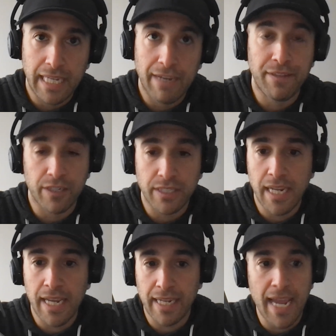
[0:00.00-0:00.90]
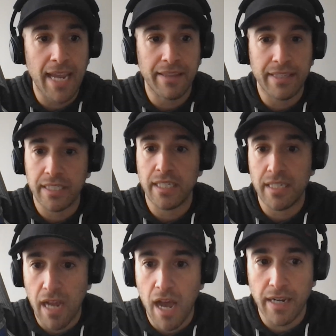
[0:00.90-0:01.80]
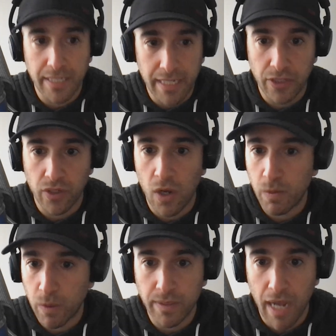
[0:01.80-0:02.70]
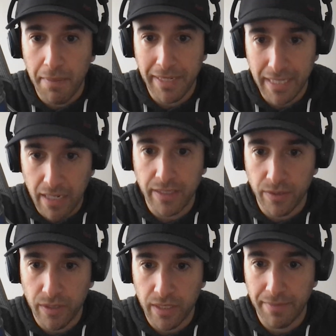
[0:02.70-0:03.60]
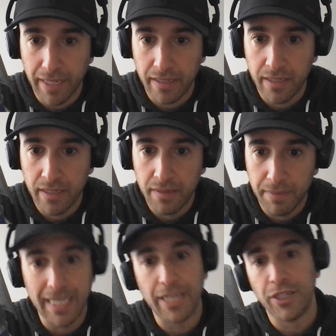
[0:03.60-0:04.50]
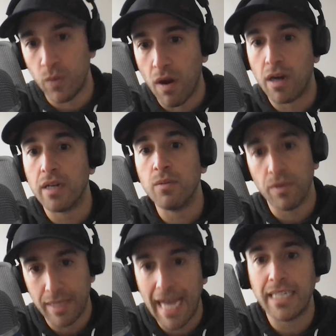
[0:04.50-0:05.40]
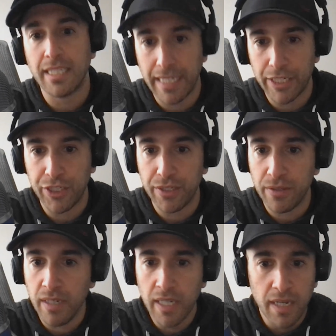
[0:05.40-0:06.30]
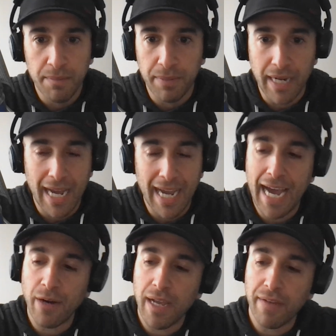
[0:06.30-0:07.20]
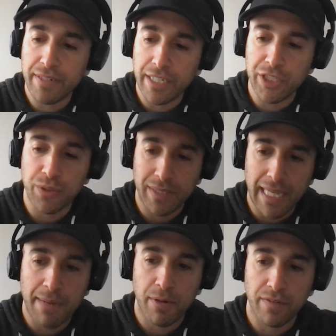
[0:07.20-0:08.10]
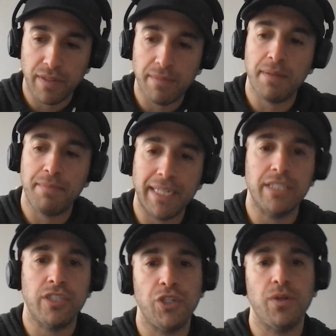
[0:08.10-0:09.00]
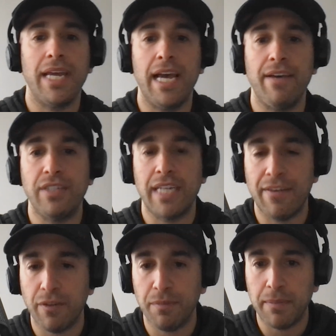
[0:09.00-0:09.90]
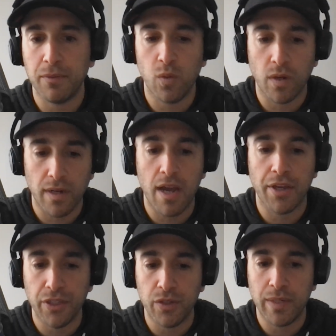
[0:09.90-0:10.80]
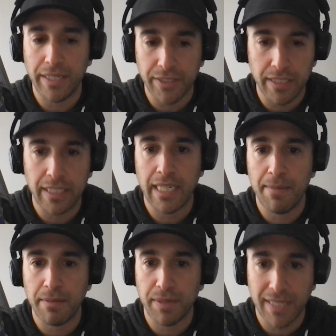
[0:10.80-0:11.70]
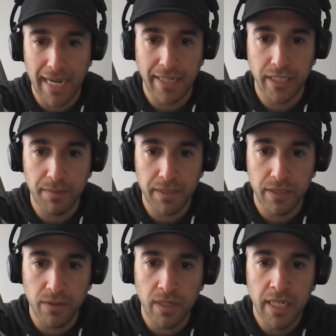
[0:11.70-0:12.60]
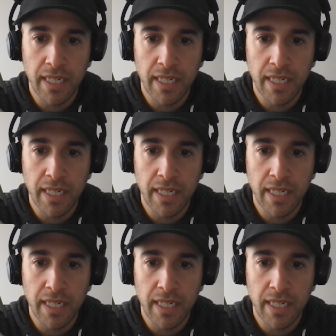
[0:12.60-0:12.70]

If they're saying, hey, this is not a sales call, we will not be selling you something, but then you are, well, that's the issue. But I don't have an issue with that part of it. The biggest issue I have is having people who are not you in your DMs pretending to be you.